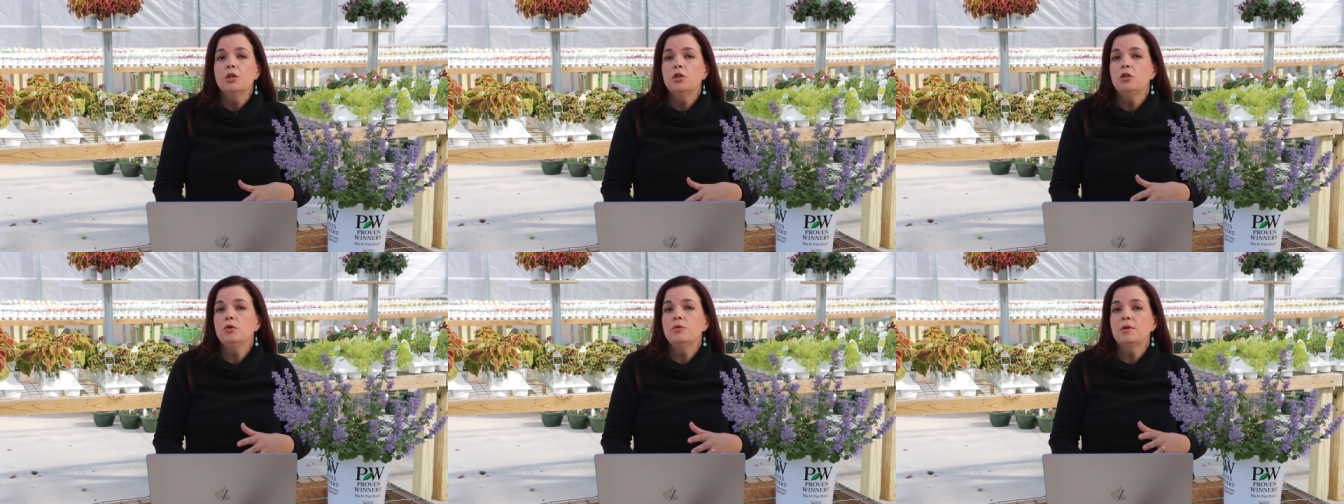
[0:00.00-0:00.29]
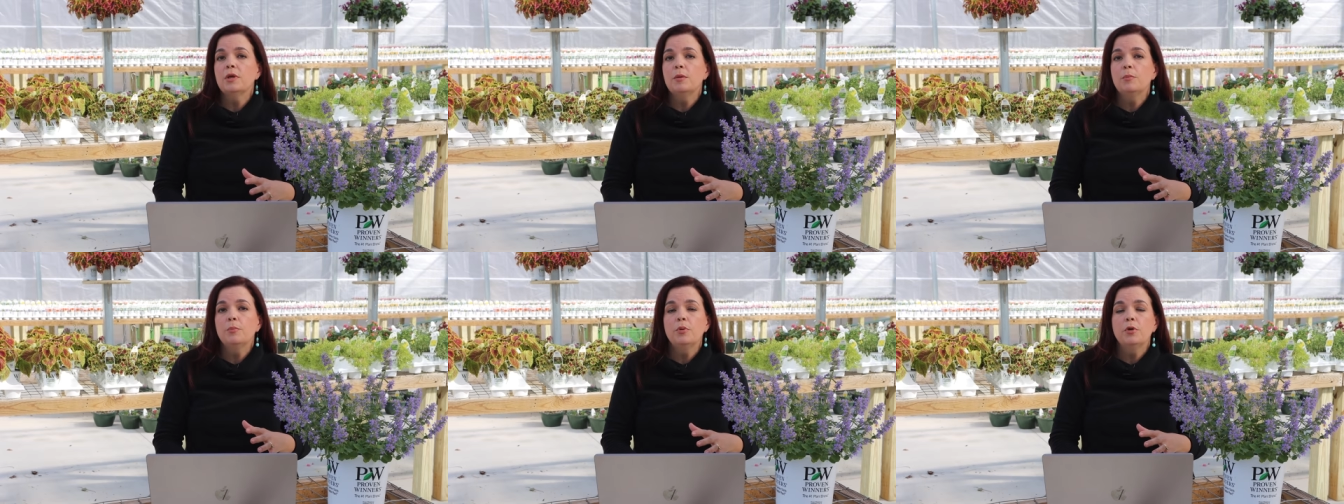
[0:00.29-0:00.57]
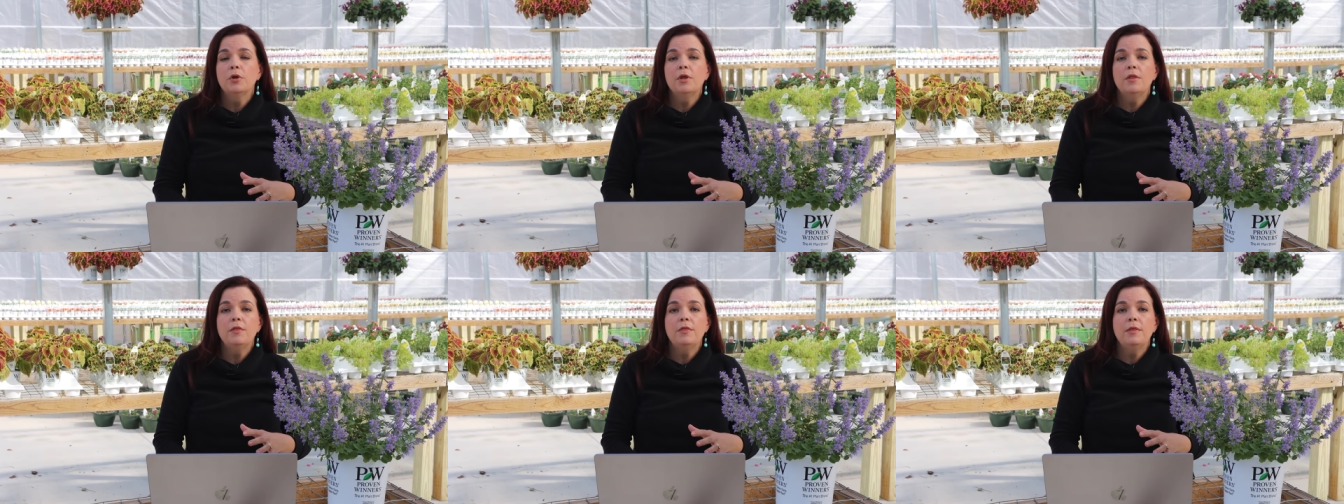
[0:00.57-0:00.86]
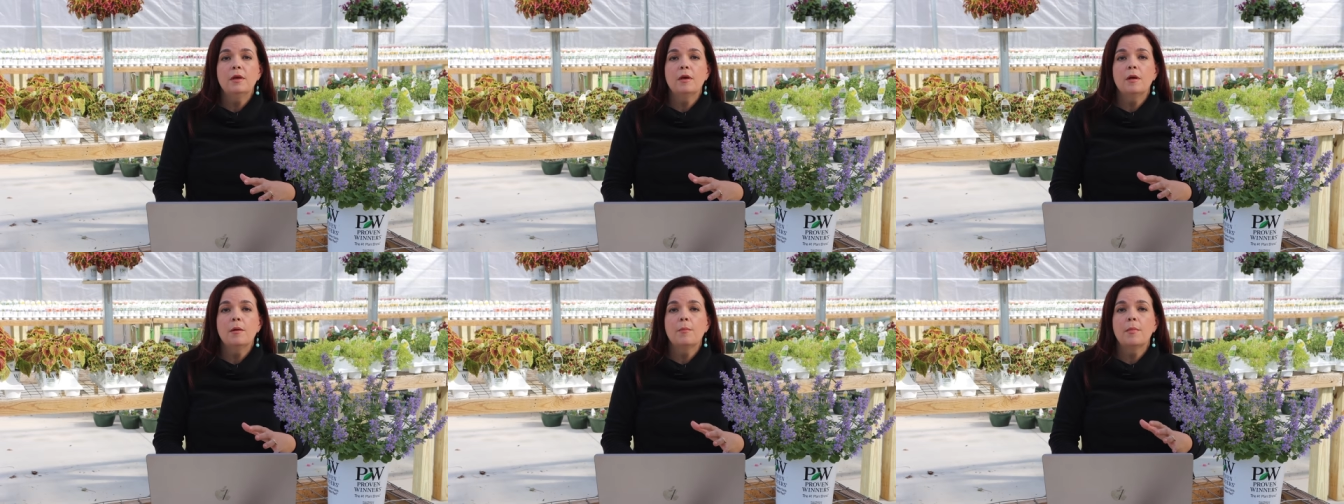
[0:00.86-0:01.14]
You can put
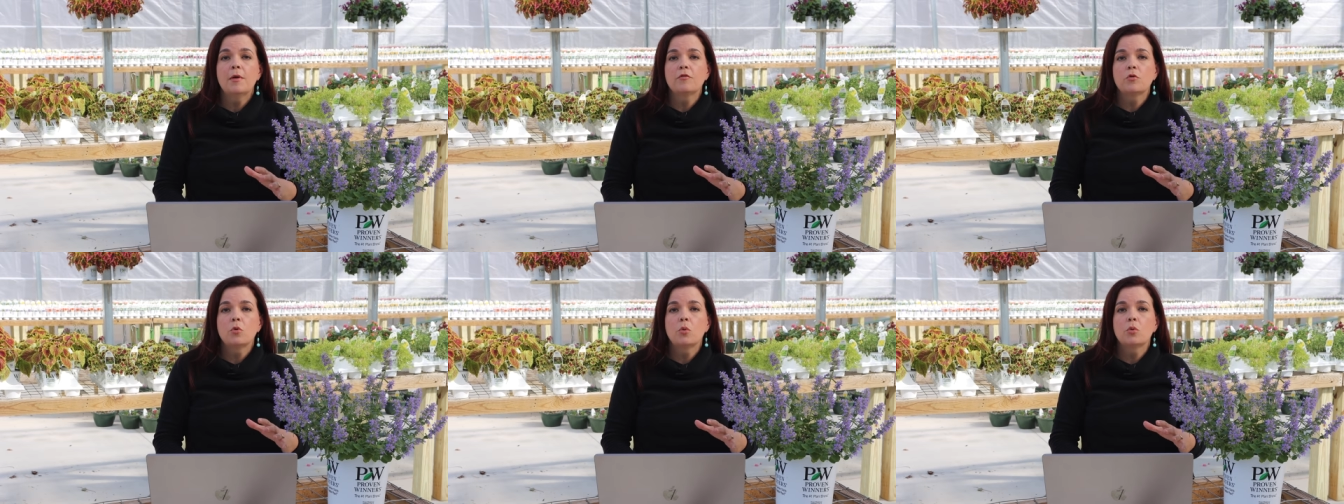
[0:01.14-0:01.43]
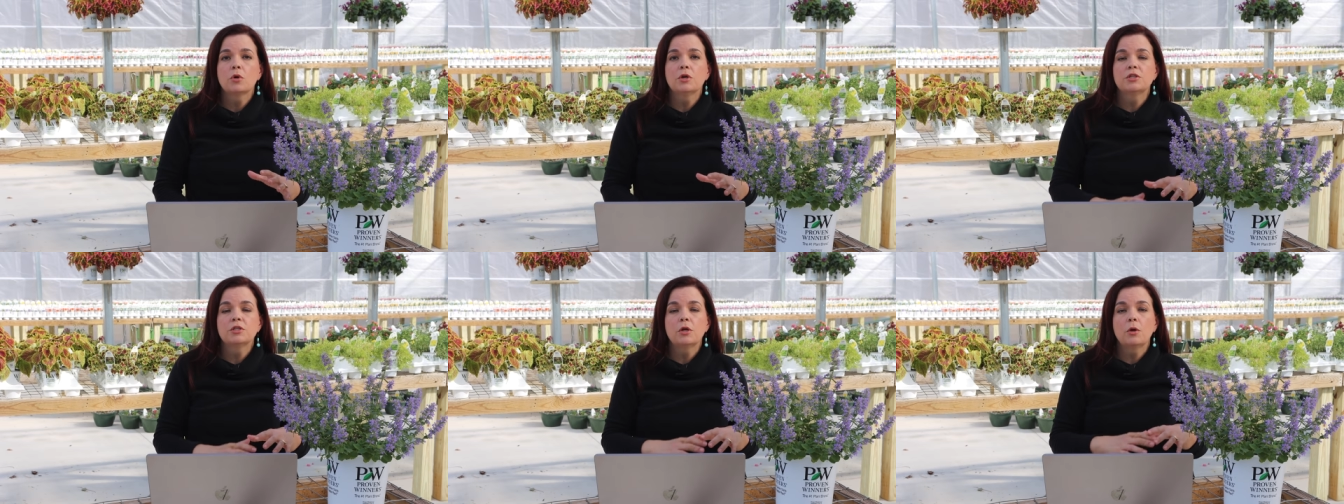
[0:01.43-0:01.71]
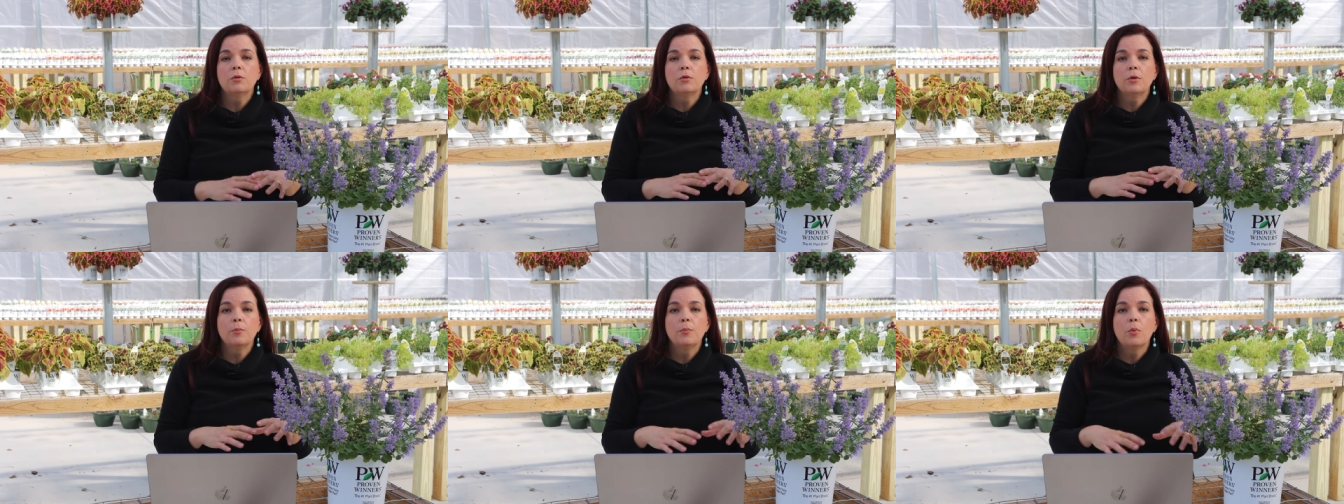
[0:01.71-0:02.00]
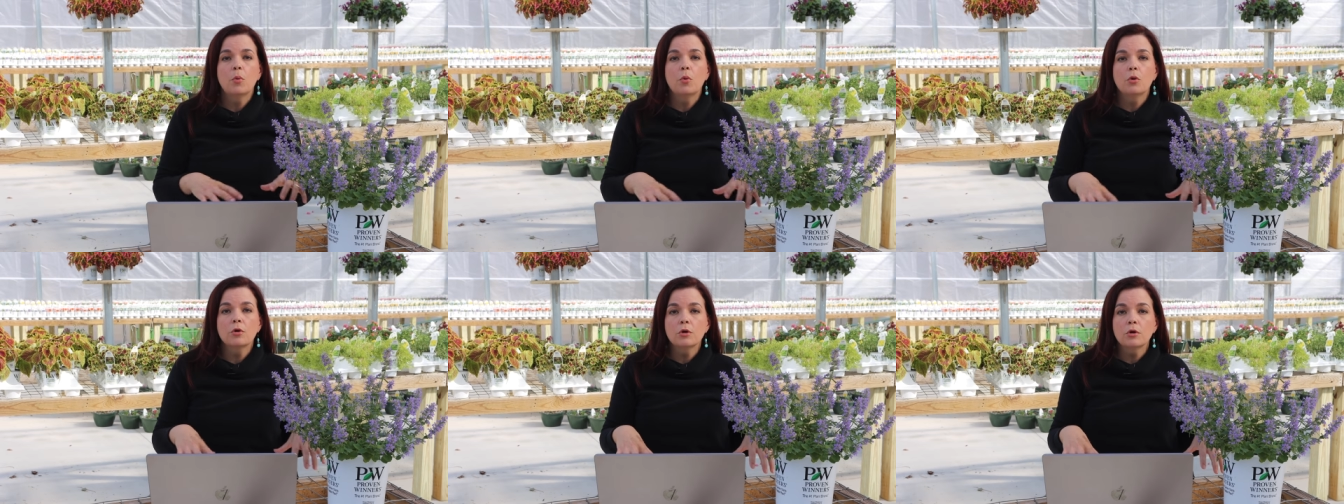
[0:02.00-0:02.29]
them, of course, on the
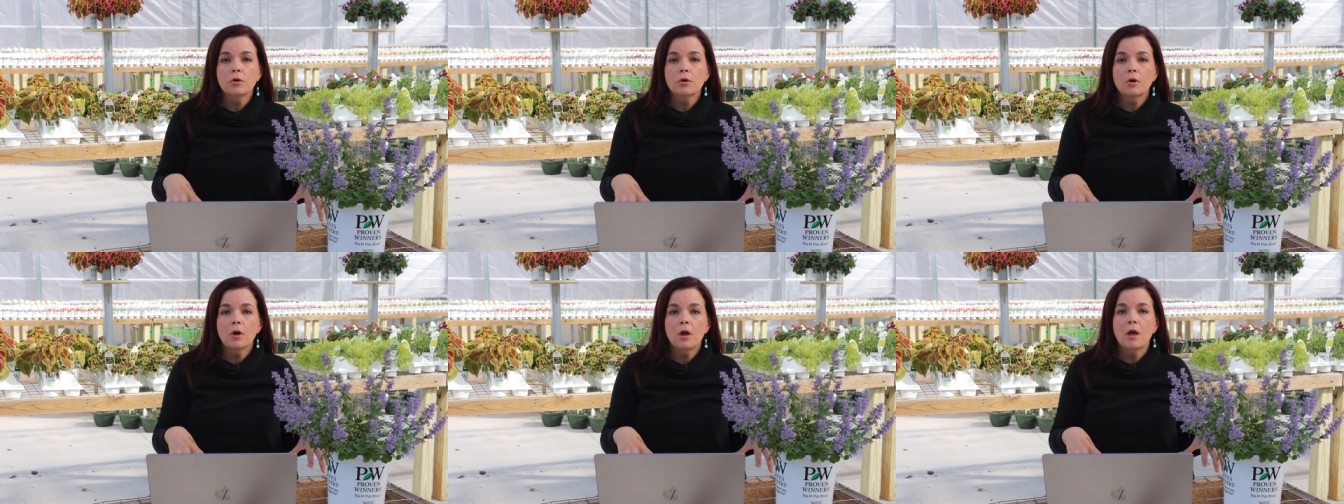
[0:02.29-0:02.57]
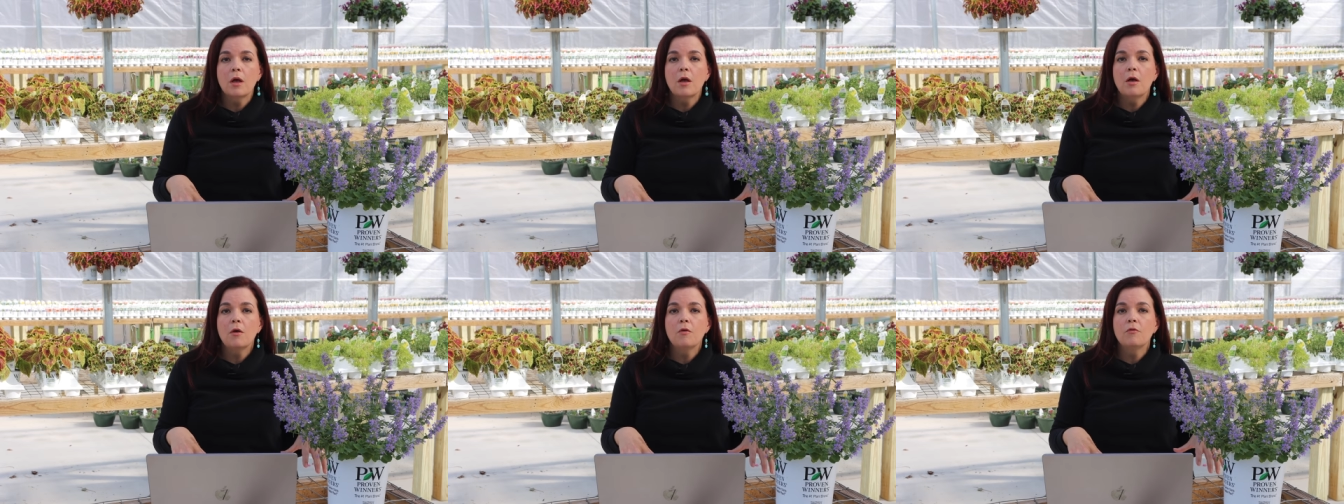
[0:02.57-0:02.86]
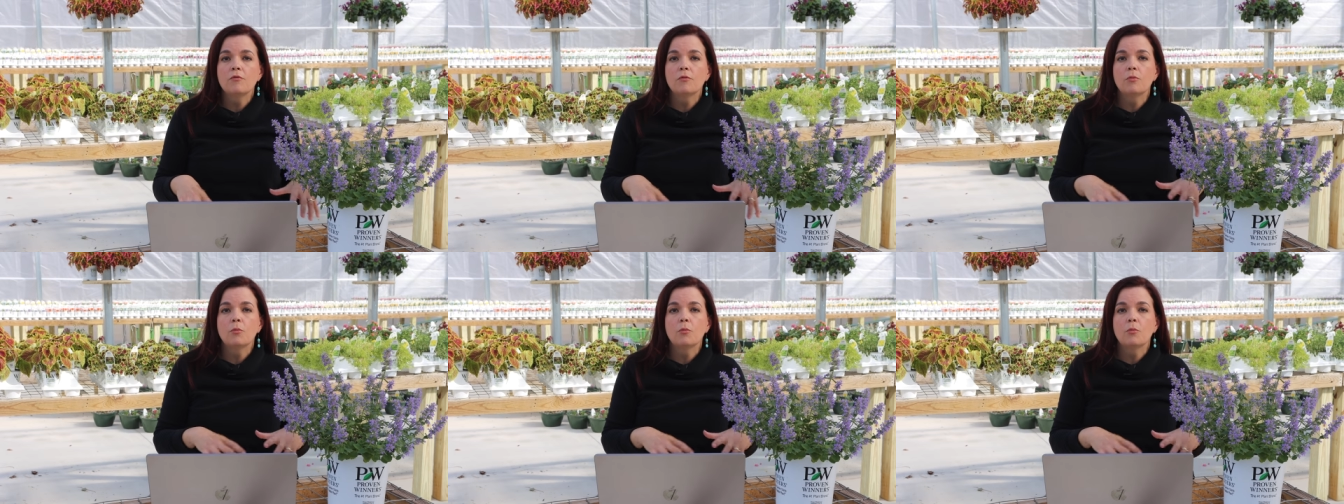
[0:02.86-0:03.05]
border of